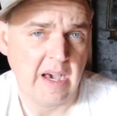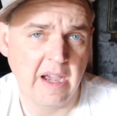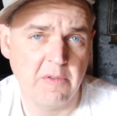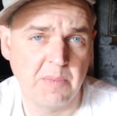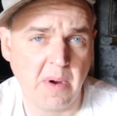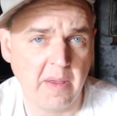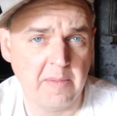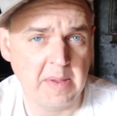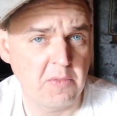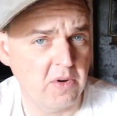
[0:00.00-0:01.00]
I will
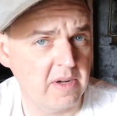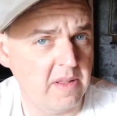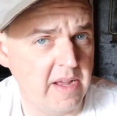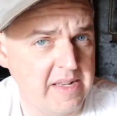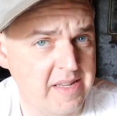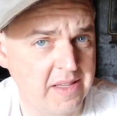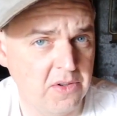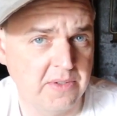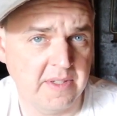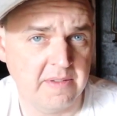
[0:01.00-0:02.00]
probably be more inclined to
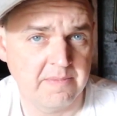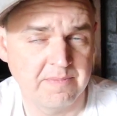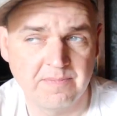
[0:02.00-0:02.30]
use it